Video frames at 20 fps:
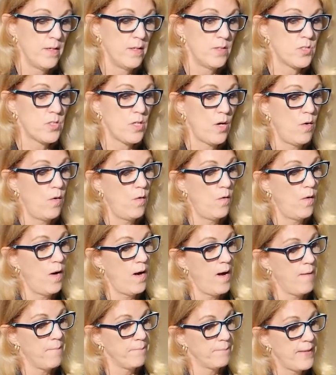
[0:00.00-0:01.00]

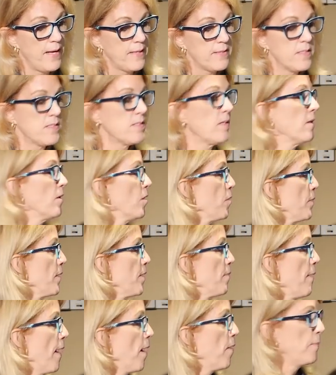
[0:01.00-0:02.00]
So that's just a little bit
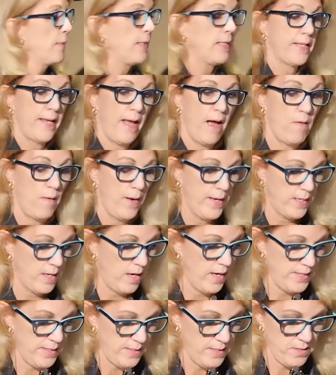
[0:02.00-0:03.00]
about me and how I
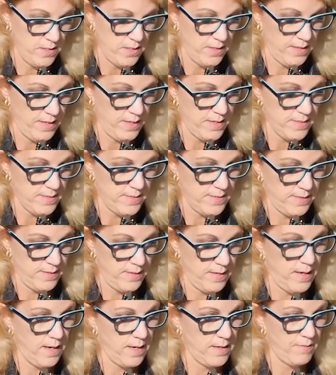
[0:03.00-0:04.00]
got into this.
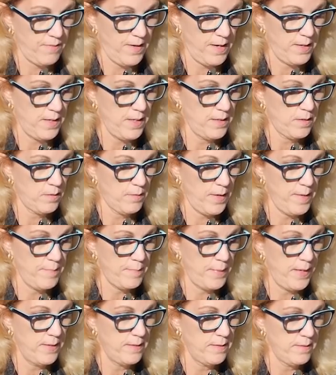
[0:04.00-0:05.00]
And if I hit the right
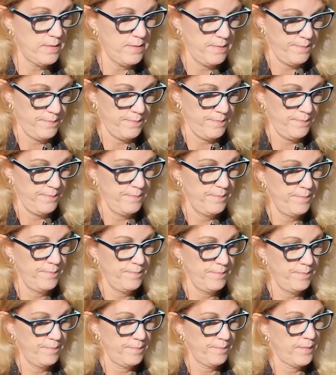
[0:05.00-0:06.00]
button,
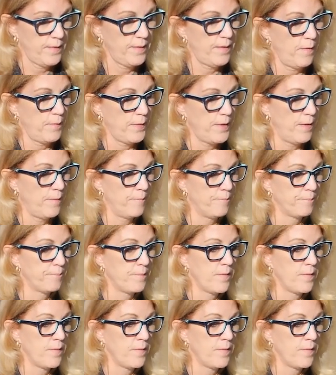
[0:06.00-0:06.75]
there we go.